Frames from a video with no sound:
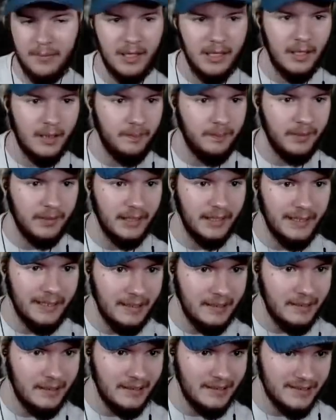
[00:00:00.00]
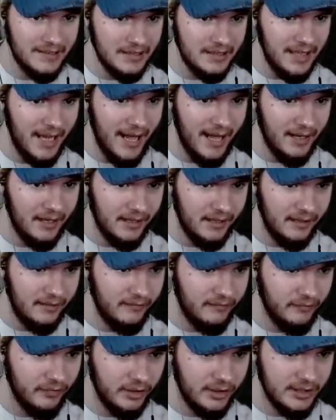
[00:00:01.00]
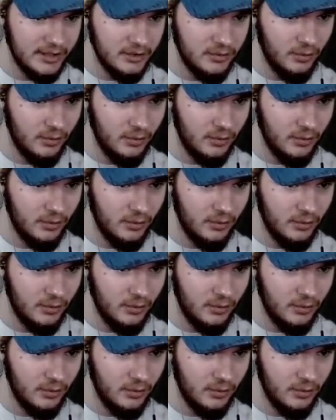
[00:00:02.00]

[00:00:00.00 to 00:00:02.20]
gonna plead insanity for this